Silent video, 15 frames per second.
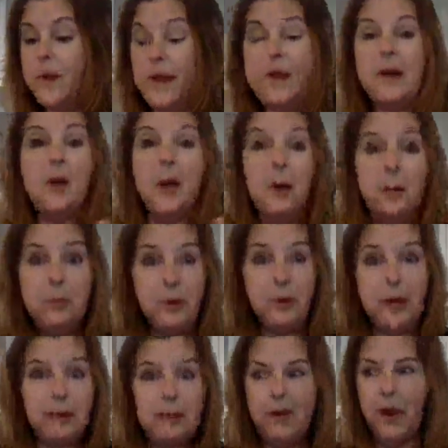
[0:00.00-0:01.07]
And I hope you'll
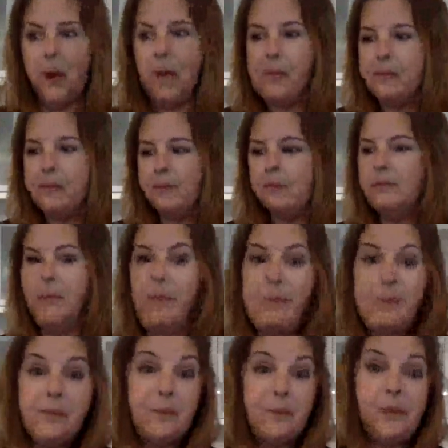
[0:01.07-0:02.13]
let me know
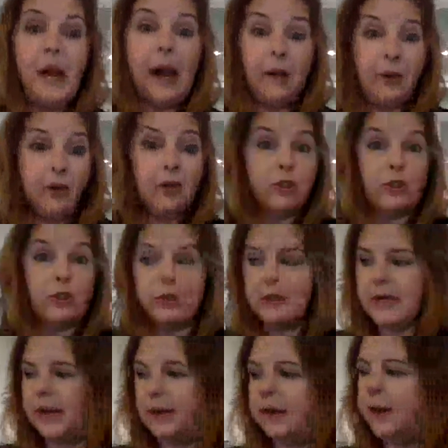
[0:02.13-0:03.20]
how yours
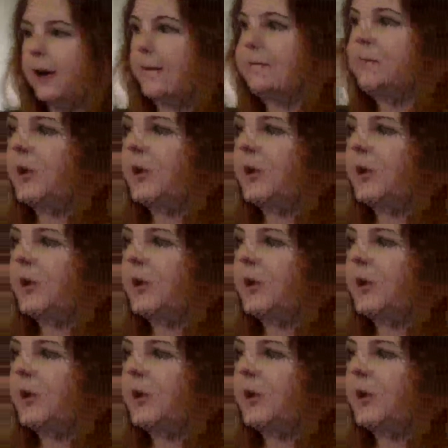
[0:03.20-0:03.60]
turns out at home.